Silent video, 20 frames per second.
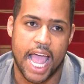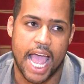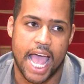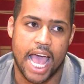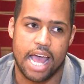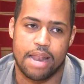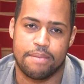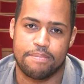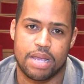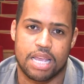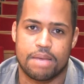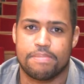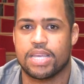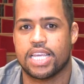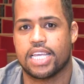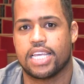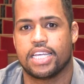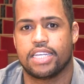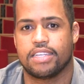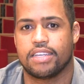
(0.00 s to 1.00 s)
and
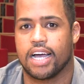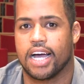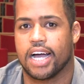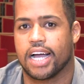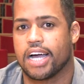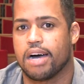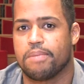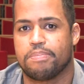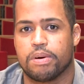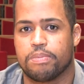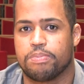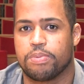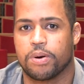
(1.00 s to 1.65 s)
maybe a couple